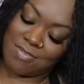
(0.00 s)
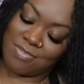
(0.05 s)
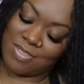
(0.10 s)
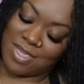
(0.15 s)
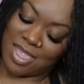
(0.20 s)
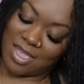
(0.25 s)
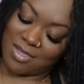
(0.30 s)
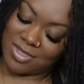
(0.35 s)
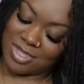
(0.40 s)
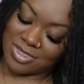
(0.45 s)

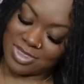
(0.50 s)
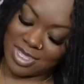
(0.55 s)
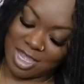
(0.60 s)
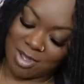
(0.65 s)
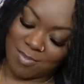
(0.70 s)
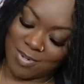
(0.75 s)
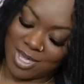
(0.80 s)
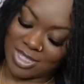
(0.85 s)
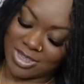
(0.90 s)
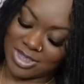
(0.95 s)
Now, the thing
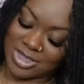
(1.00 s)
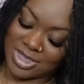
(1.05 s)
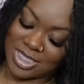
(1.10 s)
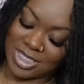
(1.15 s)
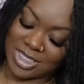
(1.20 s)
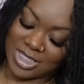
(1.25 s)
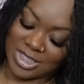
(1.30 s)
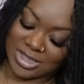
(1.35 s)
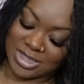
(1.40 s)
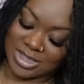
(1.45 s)
about
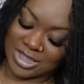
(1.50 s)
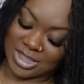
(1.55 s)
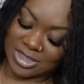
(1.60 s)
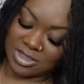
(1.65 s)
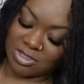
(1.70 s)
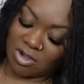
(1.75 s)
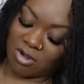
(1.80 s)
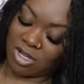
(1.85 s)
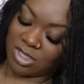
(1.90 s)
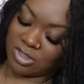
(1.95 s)
these,
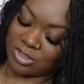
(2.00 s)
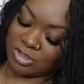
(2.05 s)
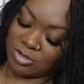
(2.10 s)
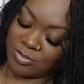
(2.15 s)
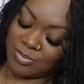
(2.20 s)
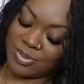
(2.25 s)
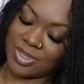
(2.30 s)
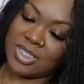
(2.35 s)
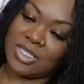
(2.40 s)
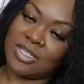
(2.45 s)
these are a
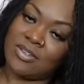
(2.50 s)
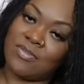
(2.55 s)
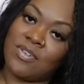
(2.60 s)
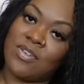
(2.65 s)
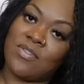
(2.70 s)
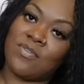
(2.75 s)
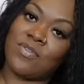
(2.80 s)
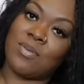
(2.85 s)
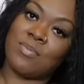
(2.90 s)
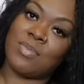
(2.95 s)
little bit
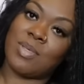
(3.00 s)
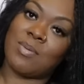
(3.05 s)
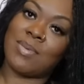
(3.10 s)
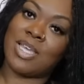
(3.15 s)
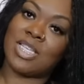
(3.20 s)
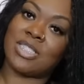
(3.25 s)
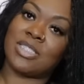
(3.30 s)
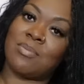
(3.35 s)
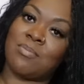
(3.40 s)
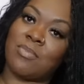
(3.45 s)
different from the
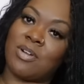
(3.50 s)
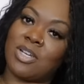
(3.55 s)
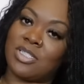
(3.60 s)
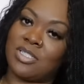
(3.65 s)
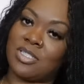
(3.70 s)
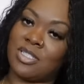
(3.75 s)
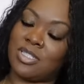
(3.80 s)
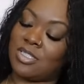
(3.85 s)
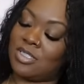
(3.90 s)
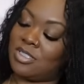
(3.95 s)
Maison
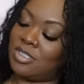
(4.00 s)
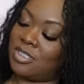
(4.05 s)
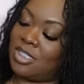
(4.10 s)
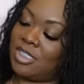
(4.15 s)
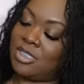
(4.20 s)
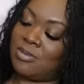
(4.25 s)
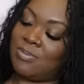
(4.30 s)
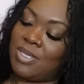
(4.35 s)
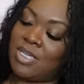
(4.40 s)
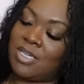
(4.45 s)
Margiela
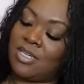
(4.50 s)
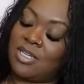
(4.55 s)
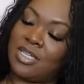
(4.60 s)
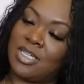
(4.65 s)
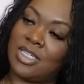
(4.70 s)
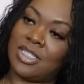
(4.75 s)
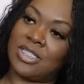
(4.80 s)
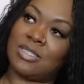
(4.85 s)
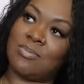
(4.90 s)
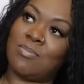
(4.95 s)
jeans
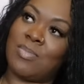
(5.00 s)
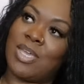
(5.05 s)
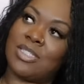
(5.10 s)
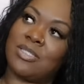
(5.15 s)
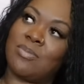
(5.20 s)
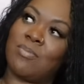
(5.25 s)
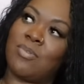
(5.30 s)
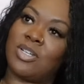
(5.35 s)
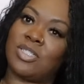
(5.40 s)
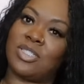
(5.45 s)
because
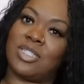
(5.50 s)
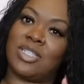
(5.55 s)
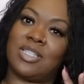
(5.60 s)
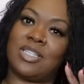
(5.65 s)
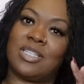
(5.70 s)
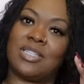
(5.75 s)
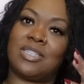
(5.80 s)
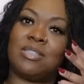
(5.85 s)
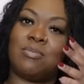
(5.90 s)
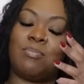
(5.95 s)
Maison
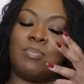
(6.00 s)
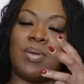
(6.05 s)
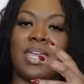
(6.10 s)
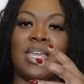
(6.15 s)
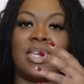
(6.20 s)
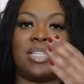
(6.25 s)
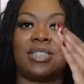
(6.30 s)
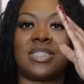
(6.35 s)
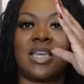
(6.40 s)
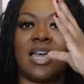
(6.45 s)
Margiela, the
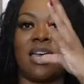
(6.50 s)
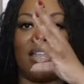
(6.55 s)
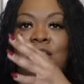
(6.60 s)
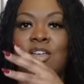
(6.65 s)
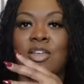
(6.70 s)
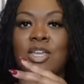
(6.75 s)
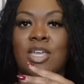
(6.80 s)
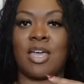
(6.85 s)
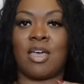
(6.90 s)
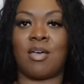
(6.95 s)
pants kind
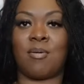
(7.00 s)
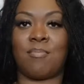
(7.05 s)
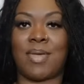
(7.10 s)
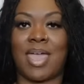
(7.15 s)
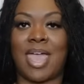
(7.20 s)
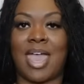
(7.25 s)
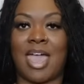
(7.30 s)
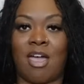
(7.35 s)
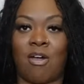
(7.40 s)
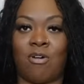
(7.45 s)
of come
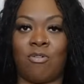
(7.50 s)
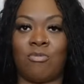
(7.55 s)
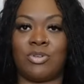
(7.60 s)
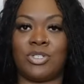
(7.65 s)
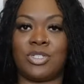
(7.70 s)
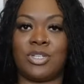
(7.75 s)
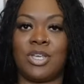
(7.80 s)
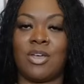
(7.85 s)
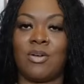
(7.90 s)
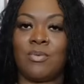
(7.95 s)

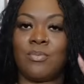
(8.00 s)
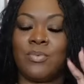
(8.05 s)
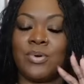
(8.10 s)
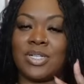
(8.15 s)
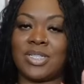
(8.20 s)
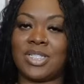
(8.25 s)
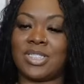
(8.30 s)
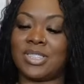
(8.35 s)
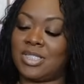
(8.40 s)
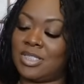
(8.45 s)
out
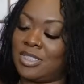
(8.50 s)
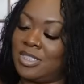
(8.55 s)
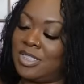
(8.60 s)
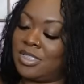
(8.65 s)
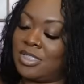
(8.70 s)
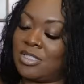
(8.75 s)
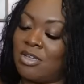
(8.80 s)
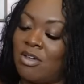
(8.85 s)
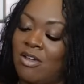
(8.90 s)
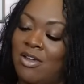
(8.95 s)
where the
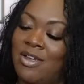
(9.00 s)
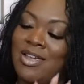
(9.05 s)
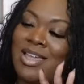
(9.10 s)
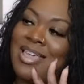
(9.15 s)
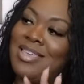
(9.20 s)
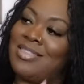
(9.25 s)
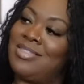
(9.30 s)
slits are.